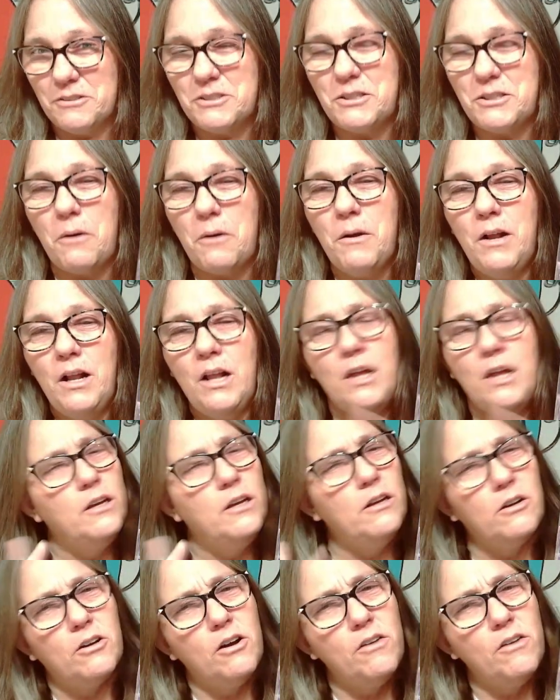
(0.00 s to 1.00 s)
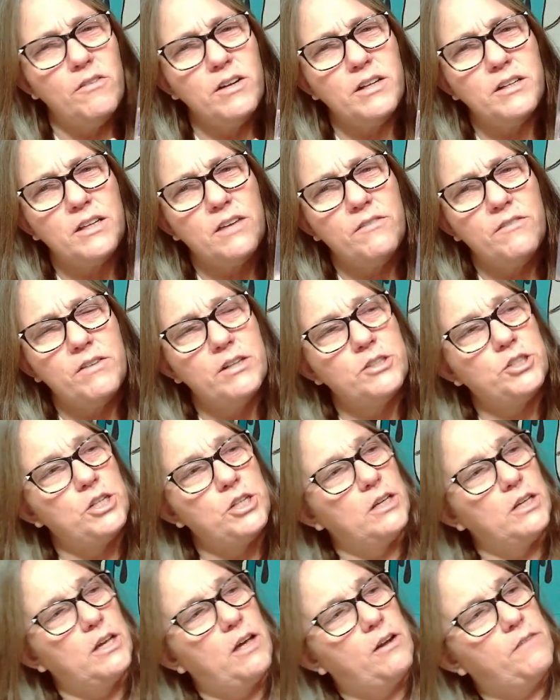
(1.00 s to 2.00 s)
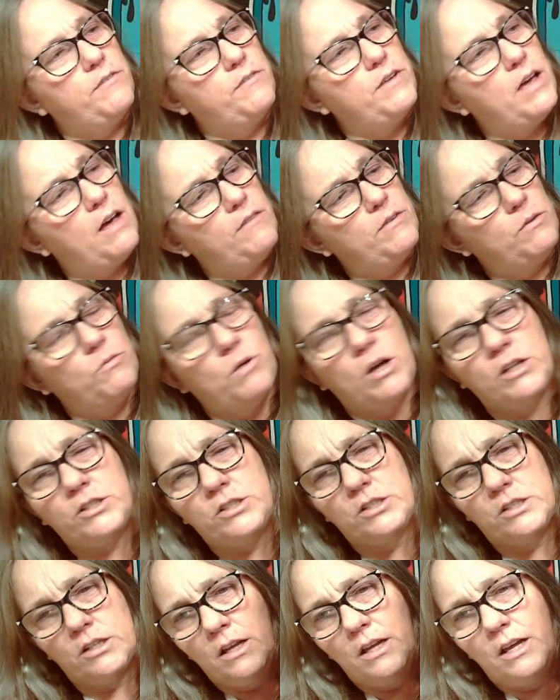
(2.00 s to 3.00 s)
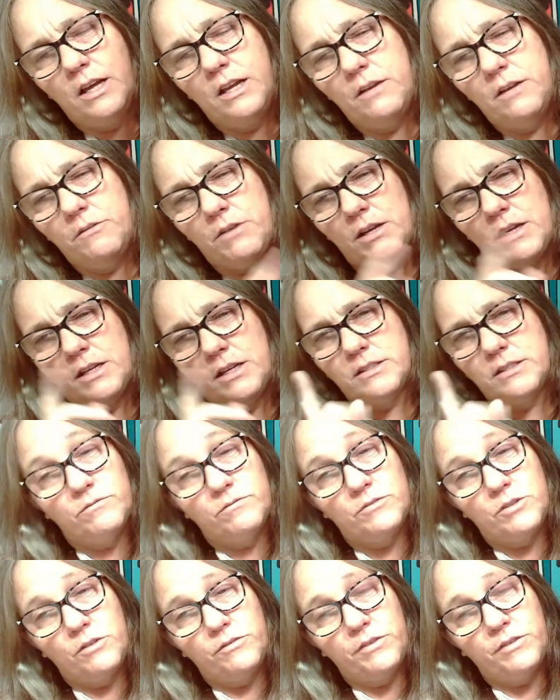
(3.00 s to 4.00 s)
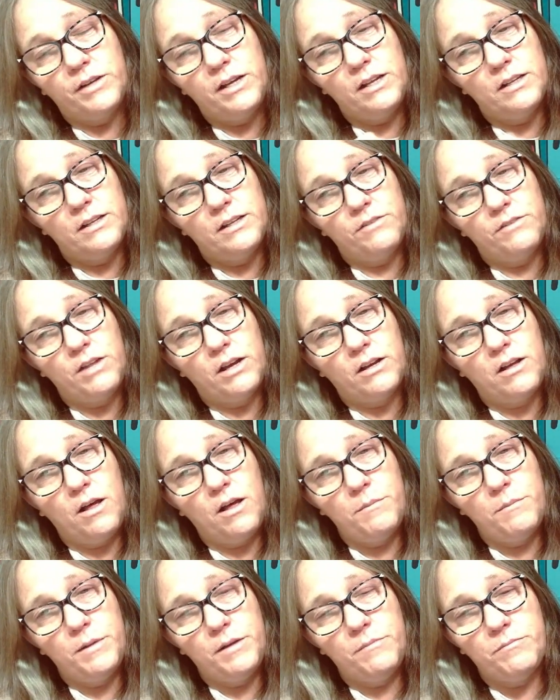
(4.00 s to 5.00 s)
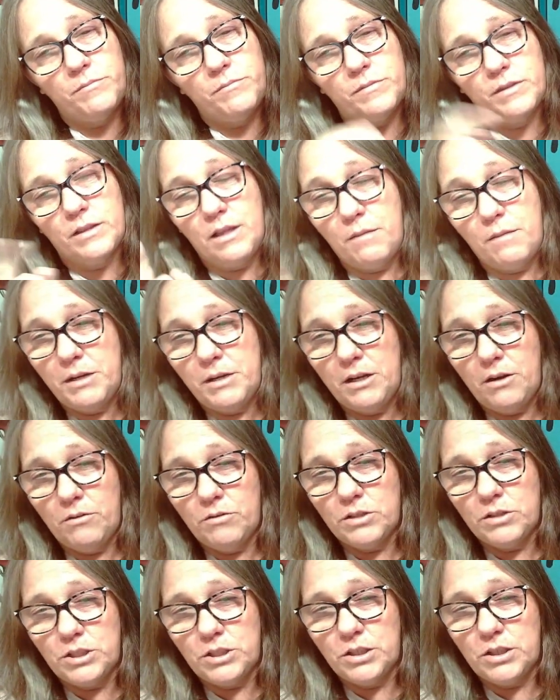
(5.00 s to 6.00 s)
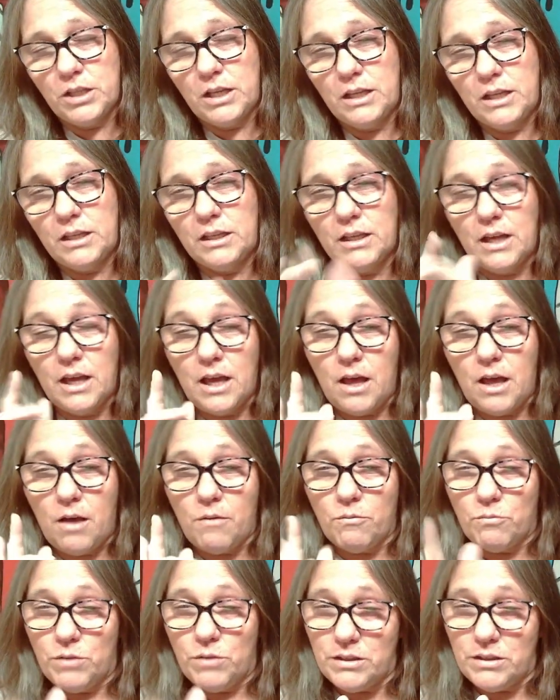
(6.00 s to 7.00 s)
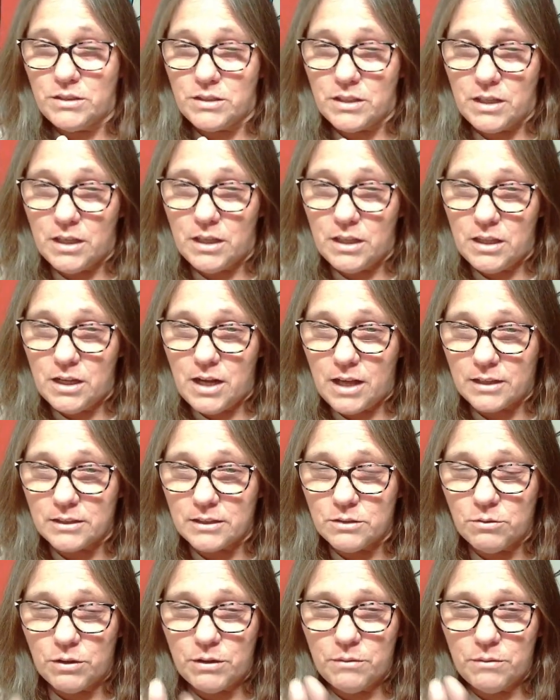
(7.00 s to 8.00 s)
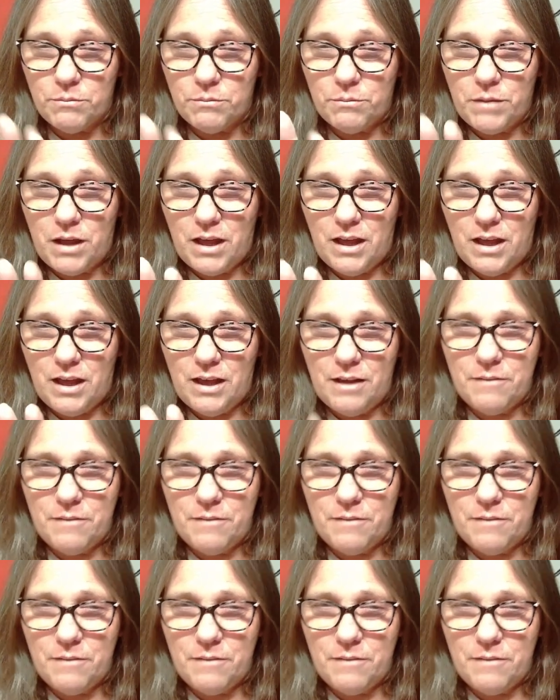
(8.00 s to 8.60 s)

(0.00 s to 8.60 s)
So, you know, go over and give it a check out if you haven't watched it. Anyways, don't forget, leave that comment. Let me know what you think, and we'll see you in the next one. Bye.